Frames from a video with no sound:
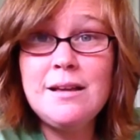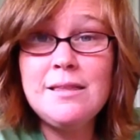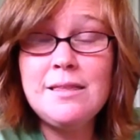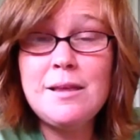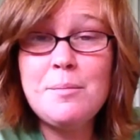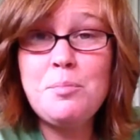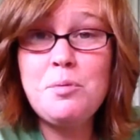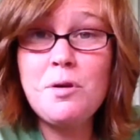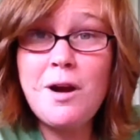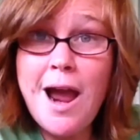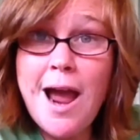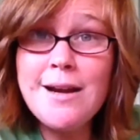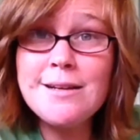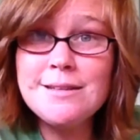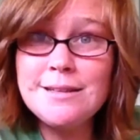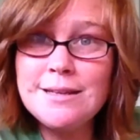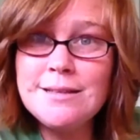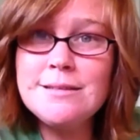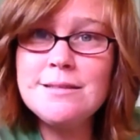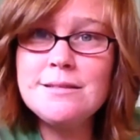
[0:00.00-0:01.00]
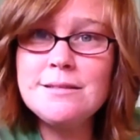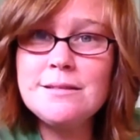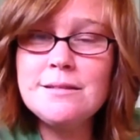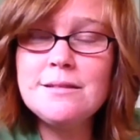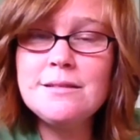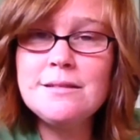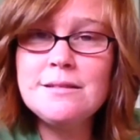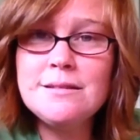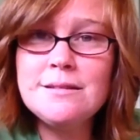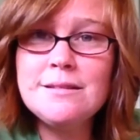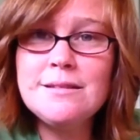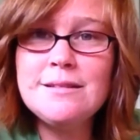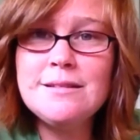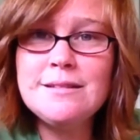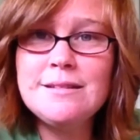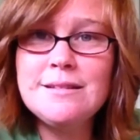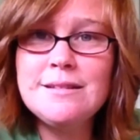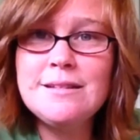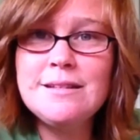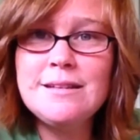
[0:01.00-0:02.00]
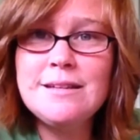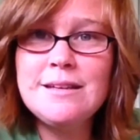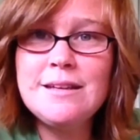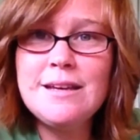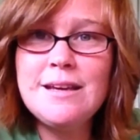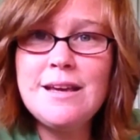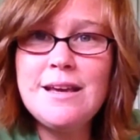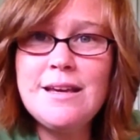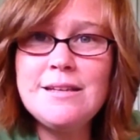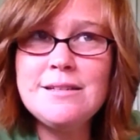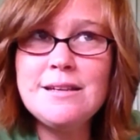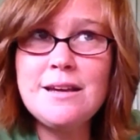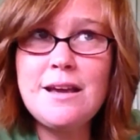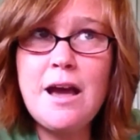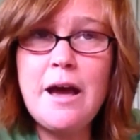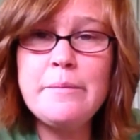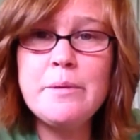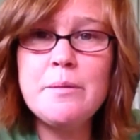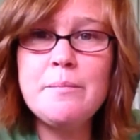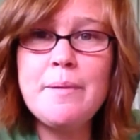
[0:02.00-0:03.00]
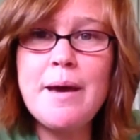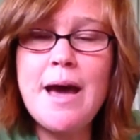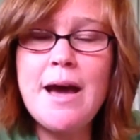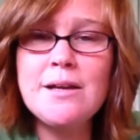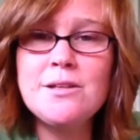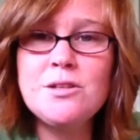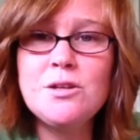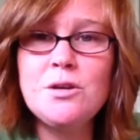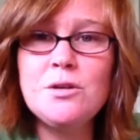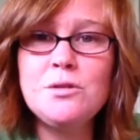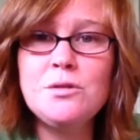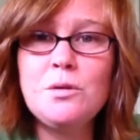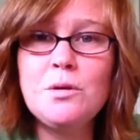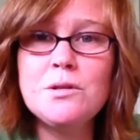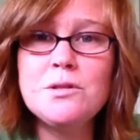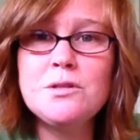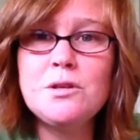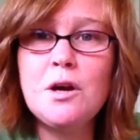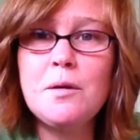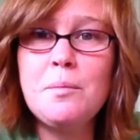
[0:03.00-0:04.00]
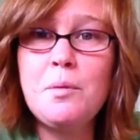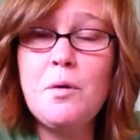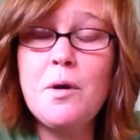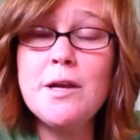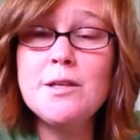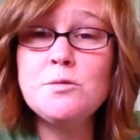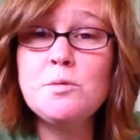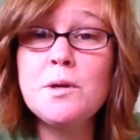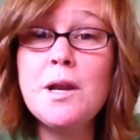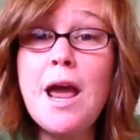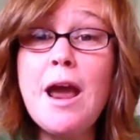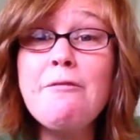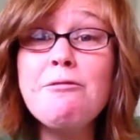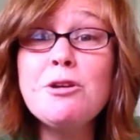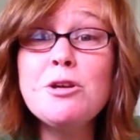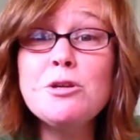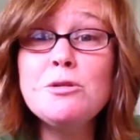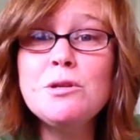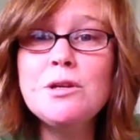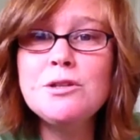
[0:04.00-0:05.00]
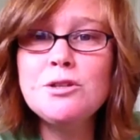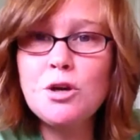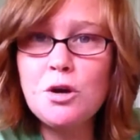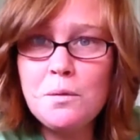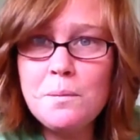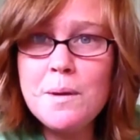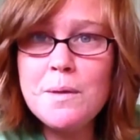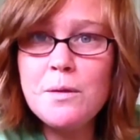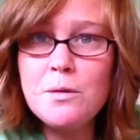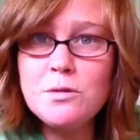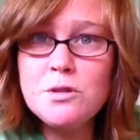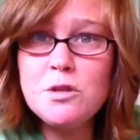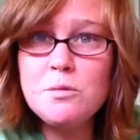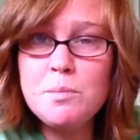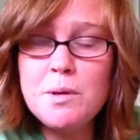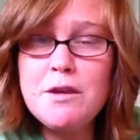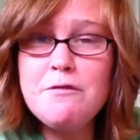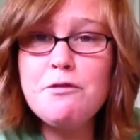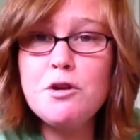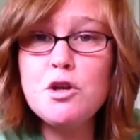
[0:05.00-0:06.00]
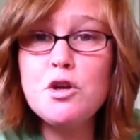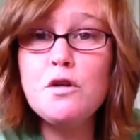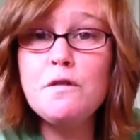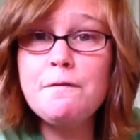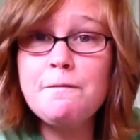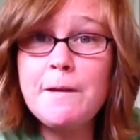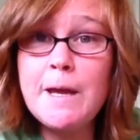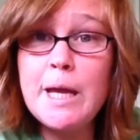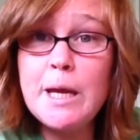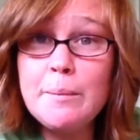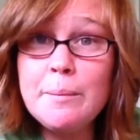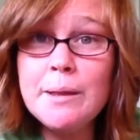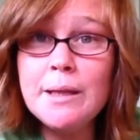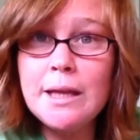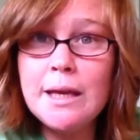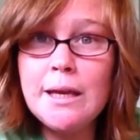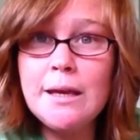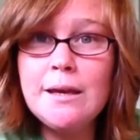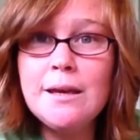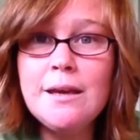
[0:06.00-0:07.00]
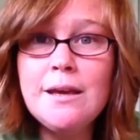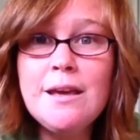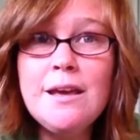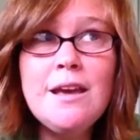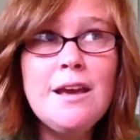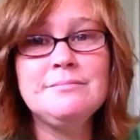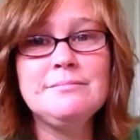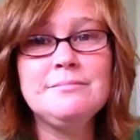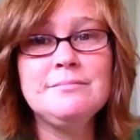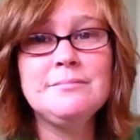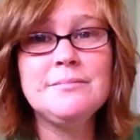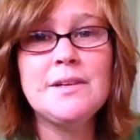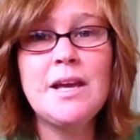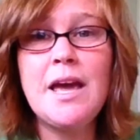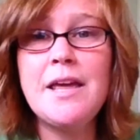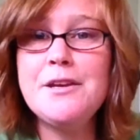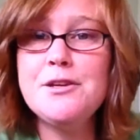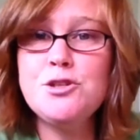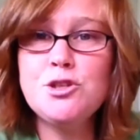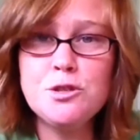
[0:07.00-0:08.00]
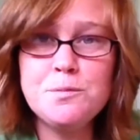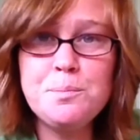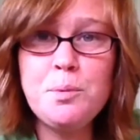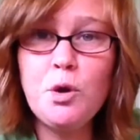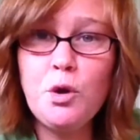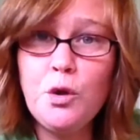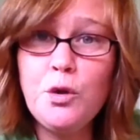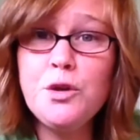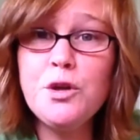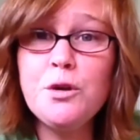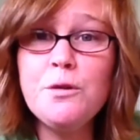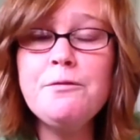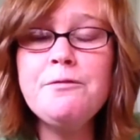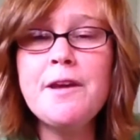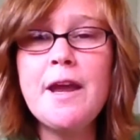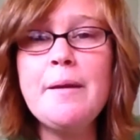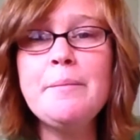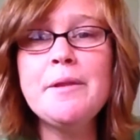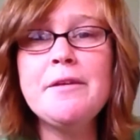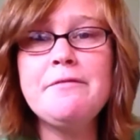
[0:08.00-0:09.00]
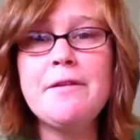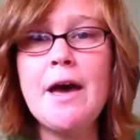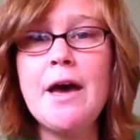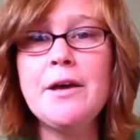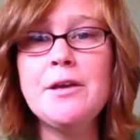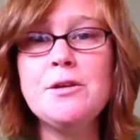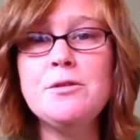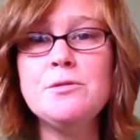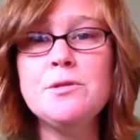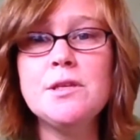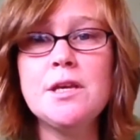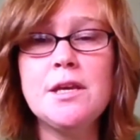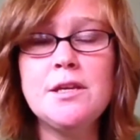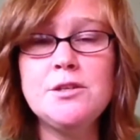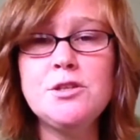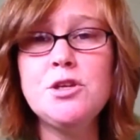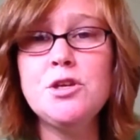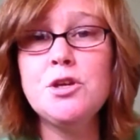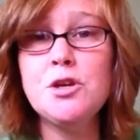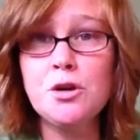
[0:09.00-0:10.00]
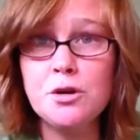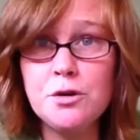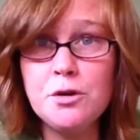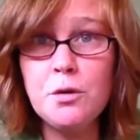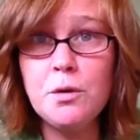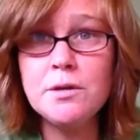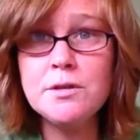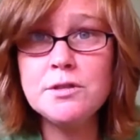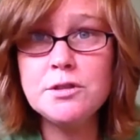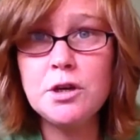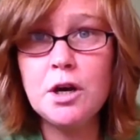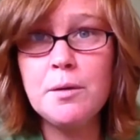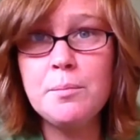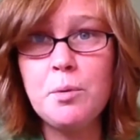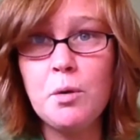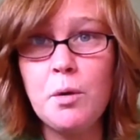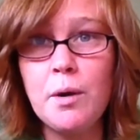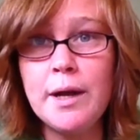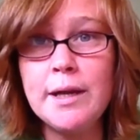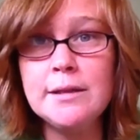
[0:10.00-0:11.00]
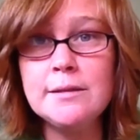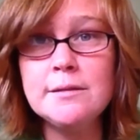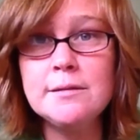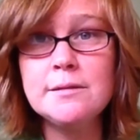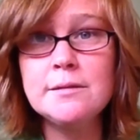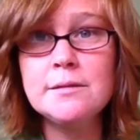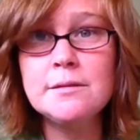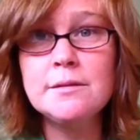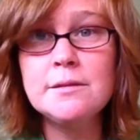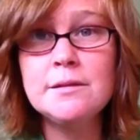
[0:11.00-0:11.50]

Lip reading: The practice is in coming back to your North Star points, whatever you determine those to be for your family. And you just pull your family values into your North Star points,